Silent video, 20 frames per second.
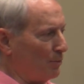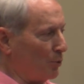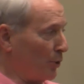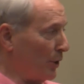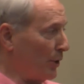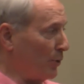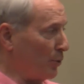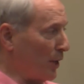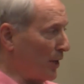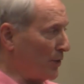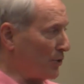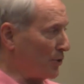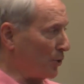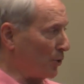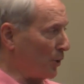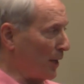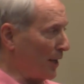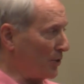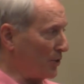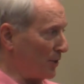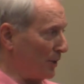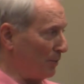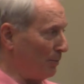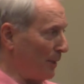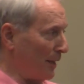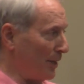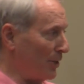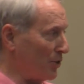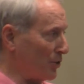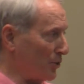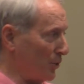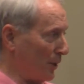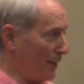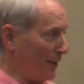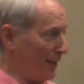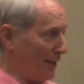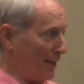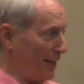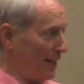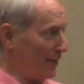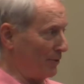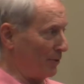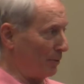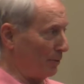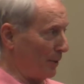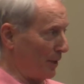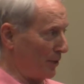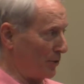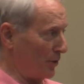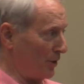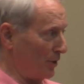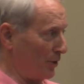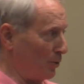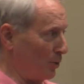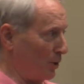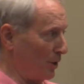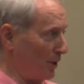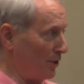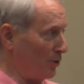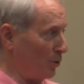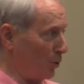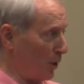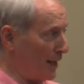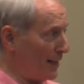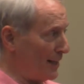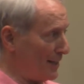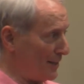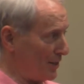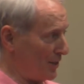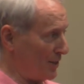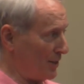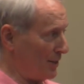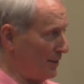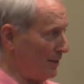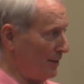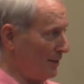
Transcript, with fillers: pre resurrection ministry did he ever mention the word grace,